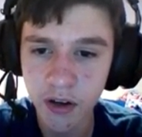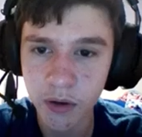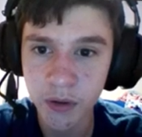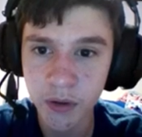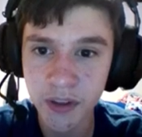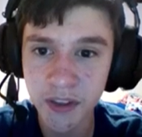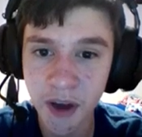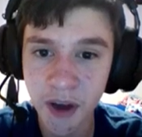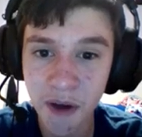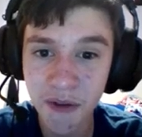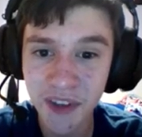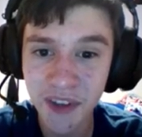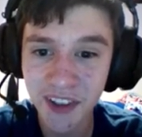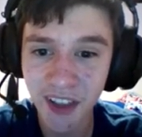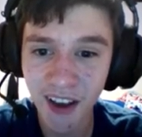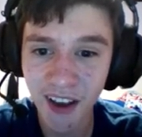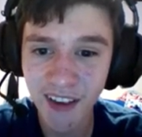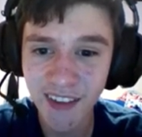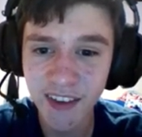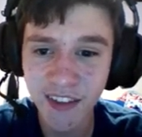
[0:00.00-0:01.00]
We thought we
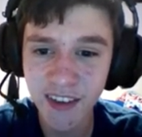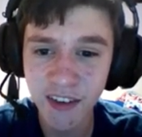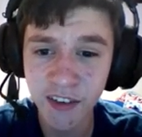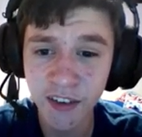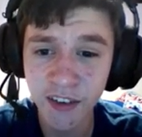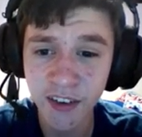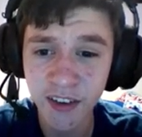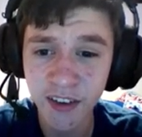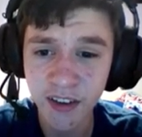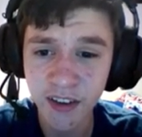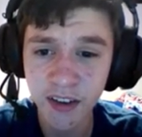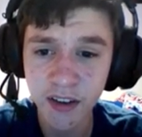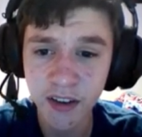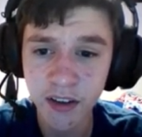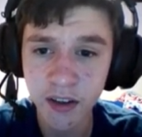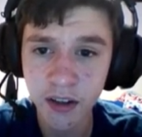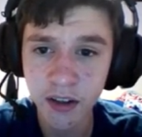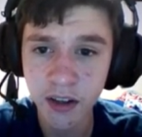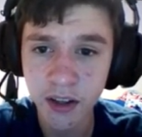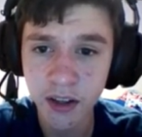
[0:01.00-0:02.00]
lost you.
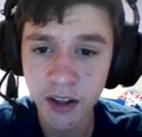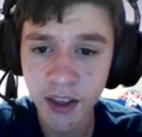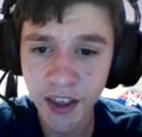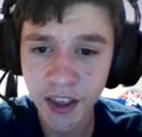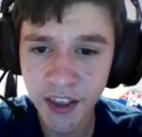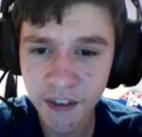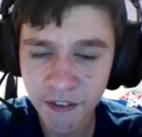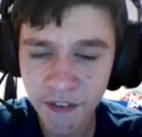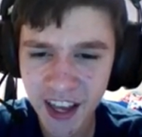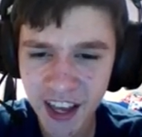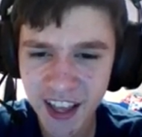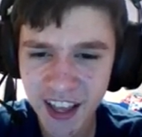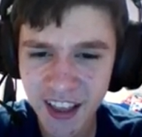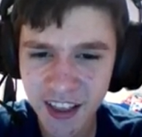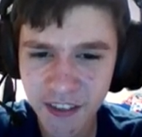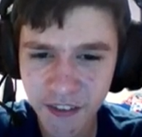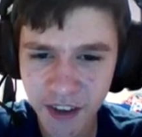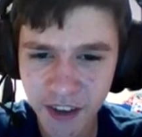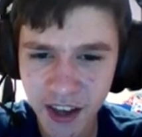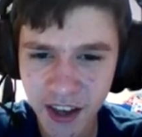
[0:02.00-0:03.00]
It's fine.
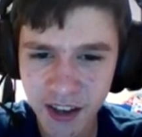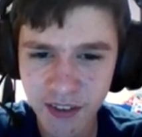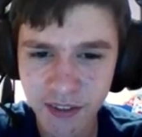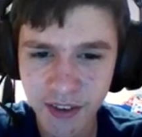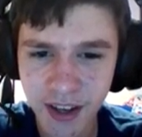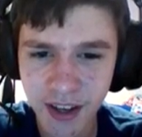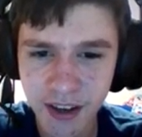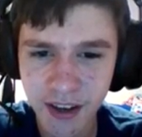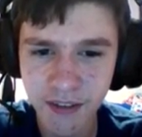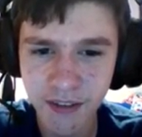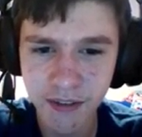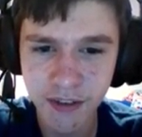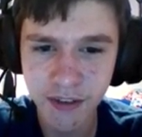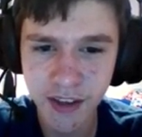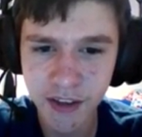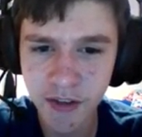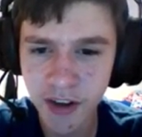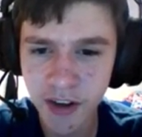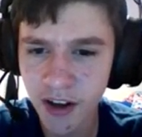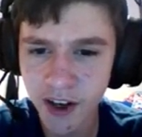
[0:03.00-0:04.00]
It's fine. Wait, what's
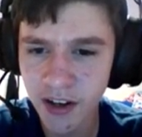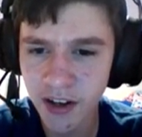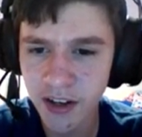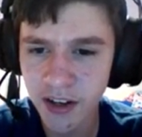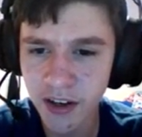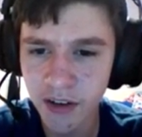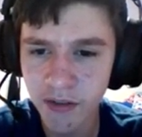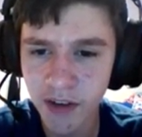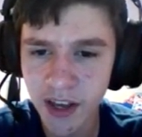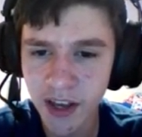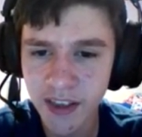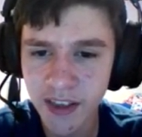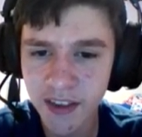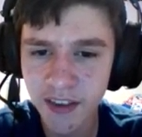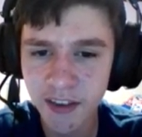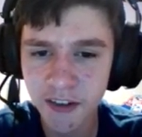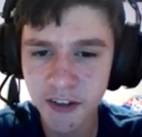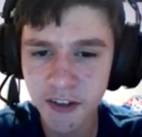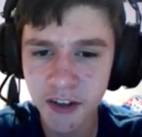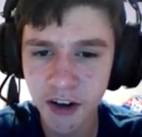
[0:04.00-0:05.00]
going on here? Why is it
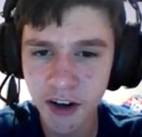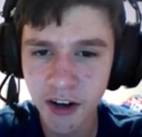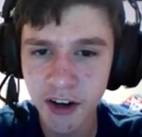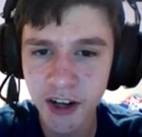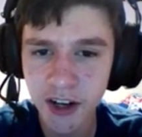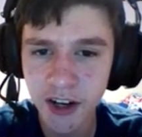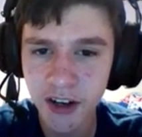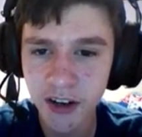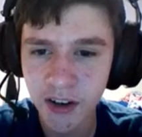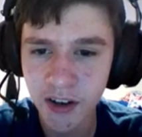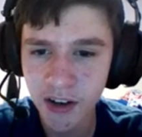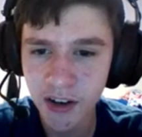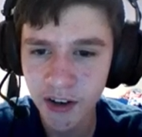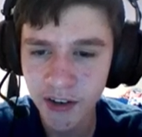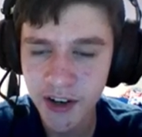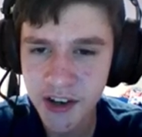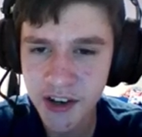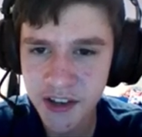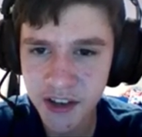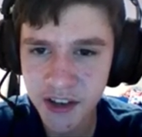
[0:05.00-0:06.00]
so dark?
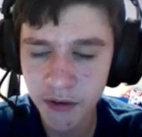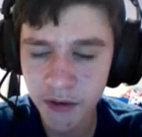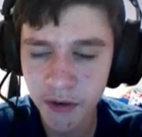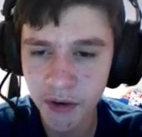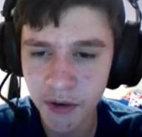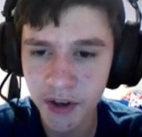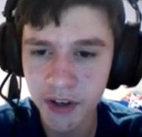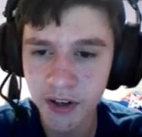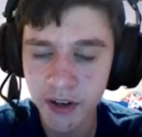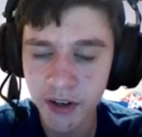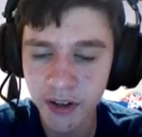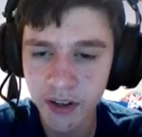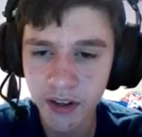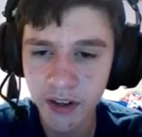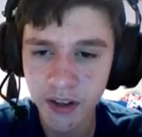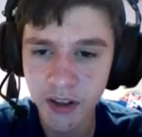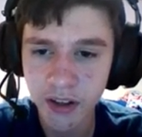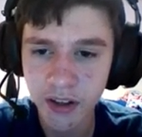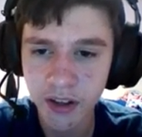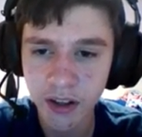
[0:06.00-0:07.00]
Where is everyone?
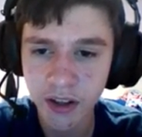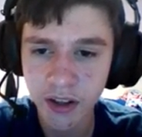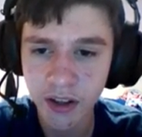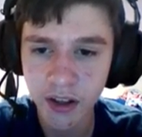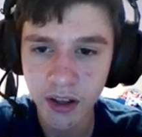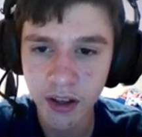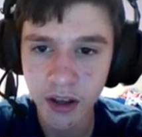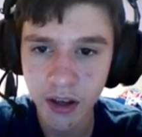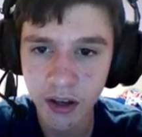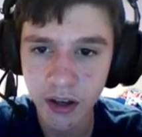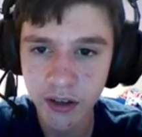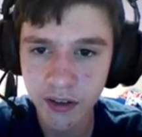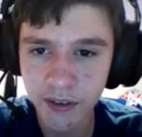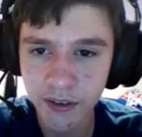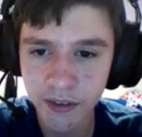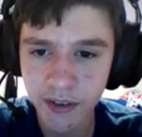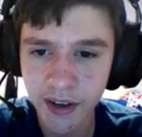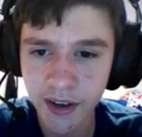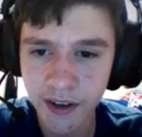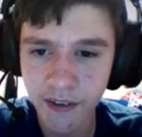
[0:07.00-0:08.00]
I
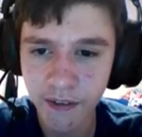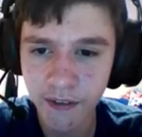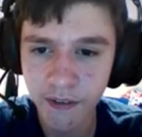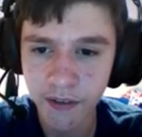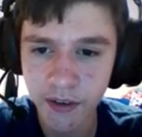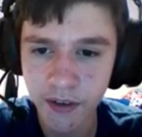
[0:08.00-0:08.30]
don't know.